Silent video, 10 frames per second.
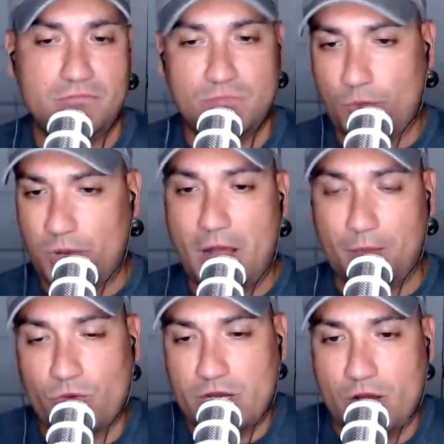no problem.
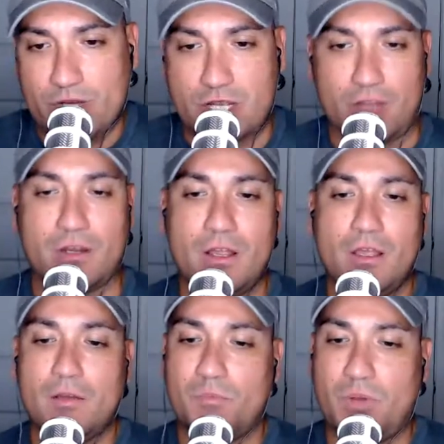We know each other,
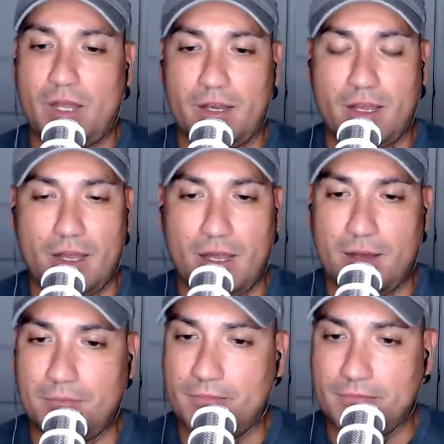but
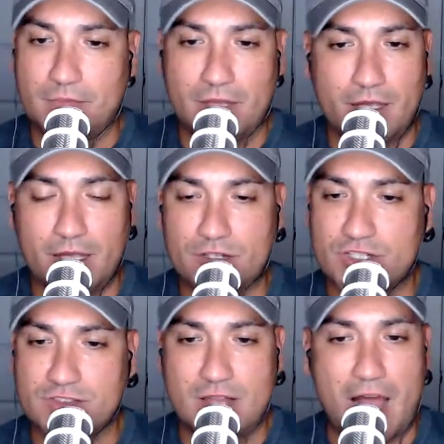it's
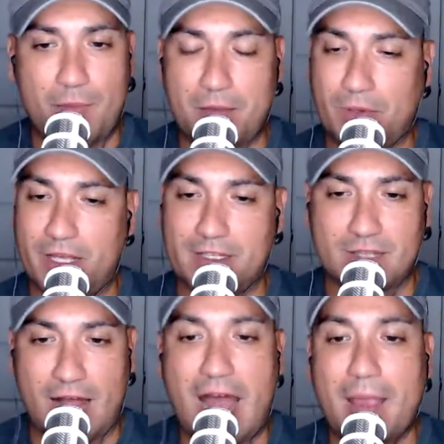just not my place. And
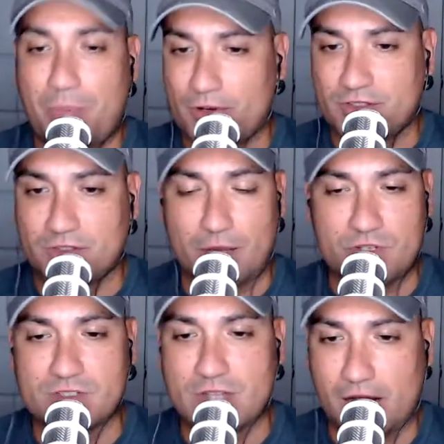I personally am
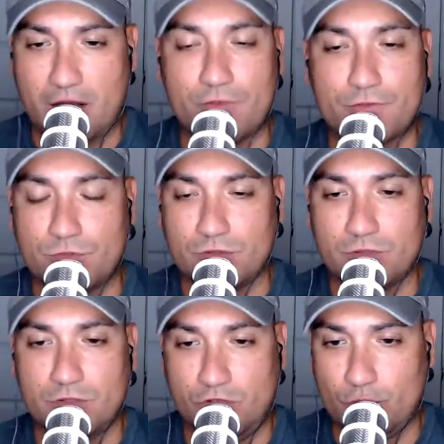just not comfortable
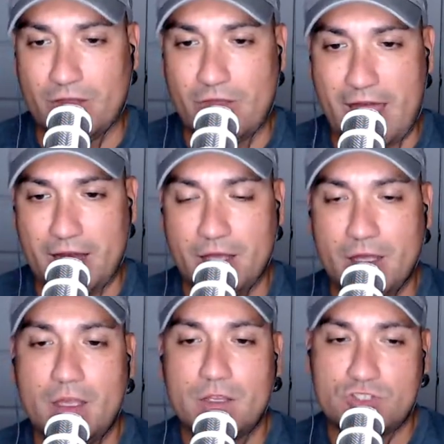doing that,
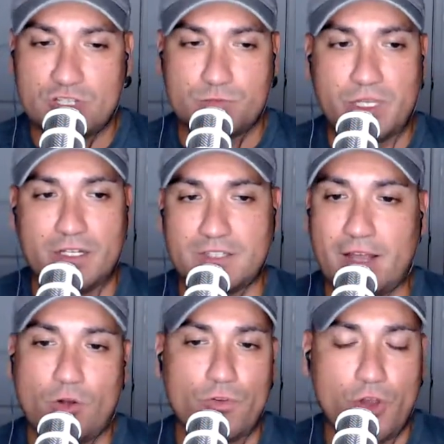just because I
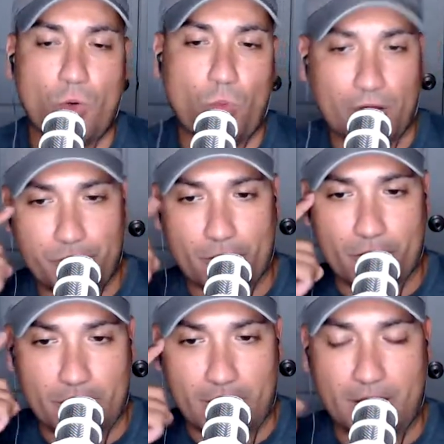don't know what
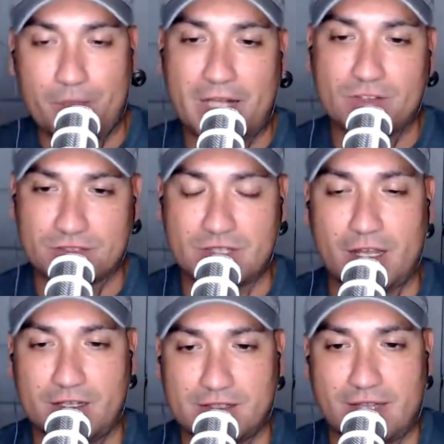their mental state
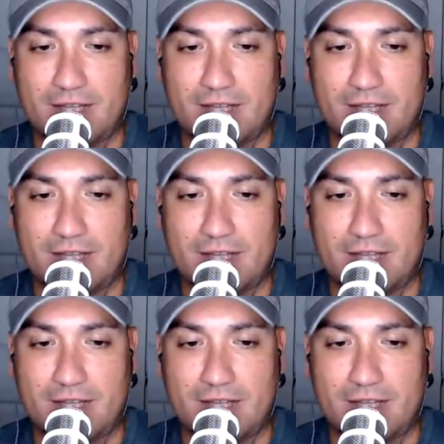is at that